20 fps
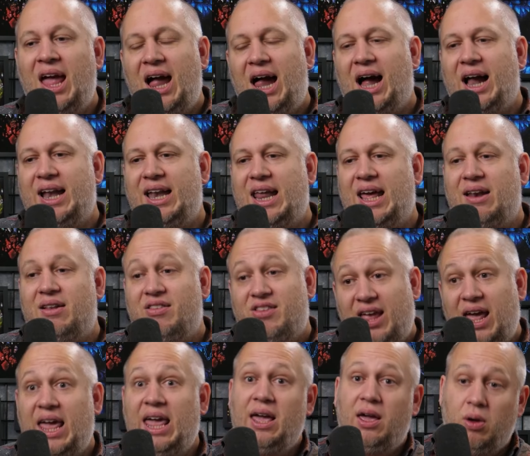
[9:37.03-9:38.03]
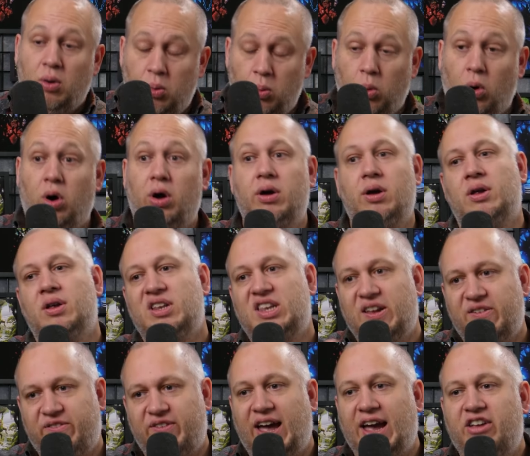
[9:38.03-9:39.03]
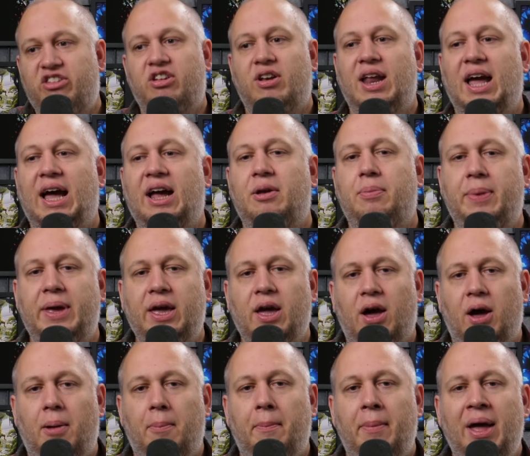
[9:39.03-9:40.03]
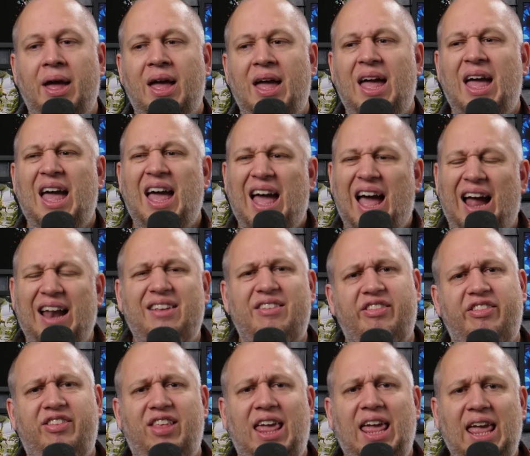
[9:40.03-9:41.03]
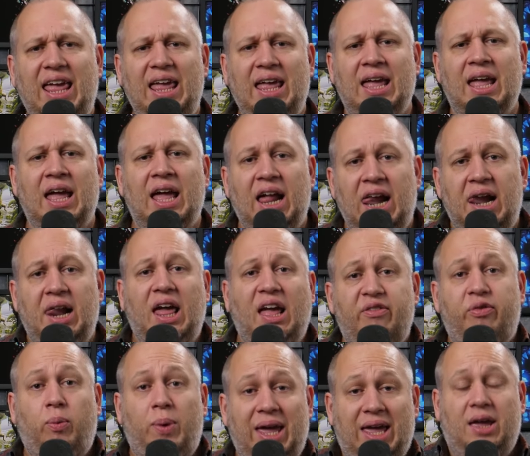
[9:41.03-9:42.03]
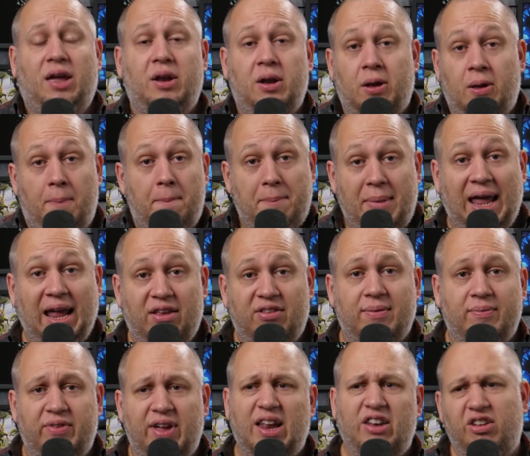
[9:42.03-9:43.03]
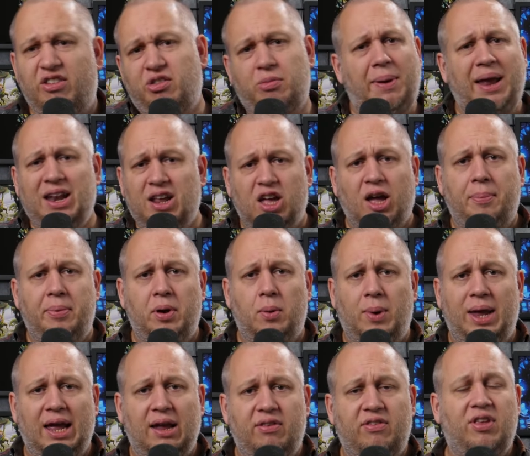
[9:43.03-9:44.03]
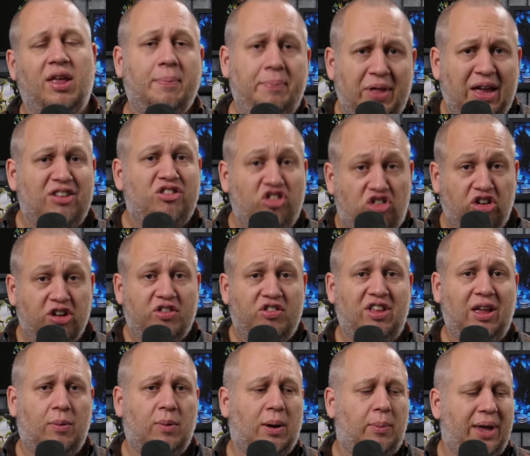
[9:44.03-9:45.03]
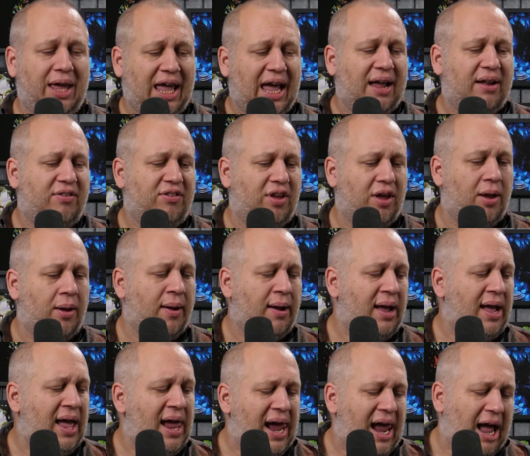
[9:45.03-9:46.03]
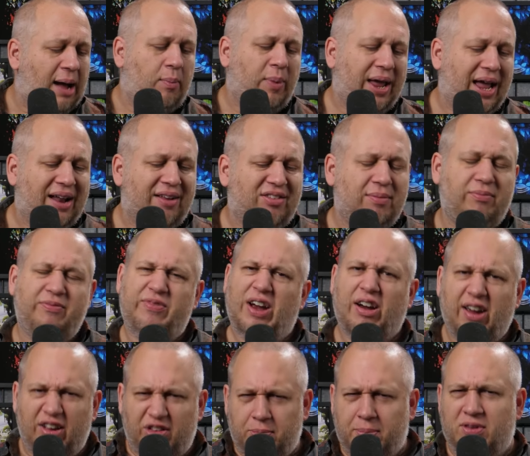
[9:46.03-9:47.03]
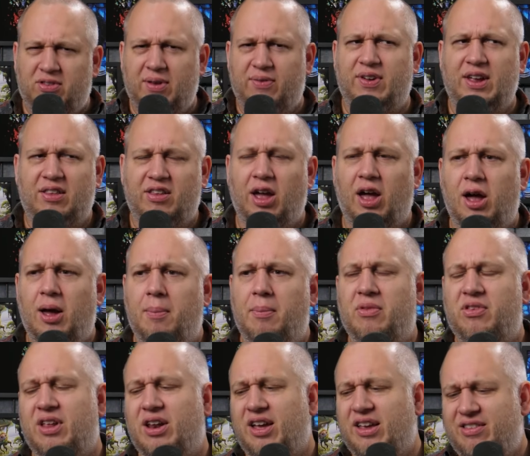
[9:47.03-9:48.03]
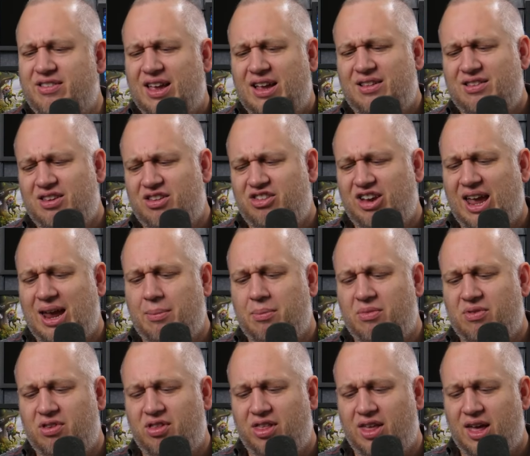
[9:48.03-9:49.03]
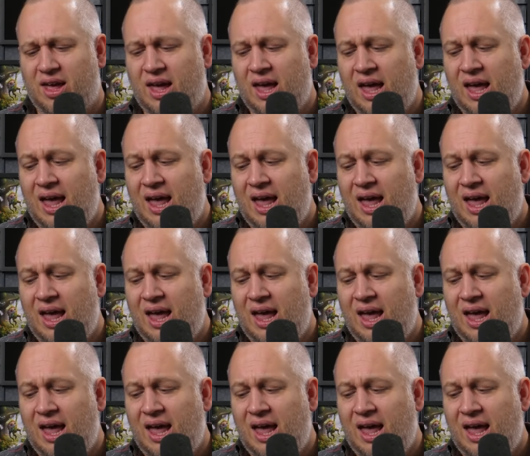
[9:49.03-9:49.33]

and then take what defection had become and see if we could make something and just spend a couple of weeks and just see where we get to. And we had some very specific terms. And I said to James that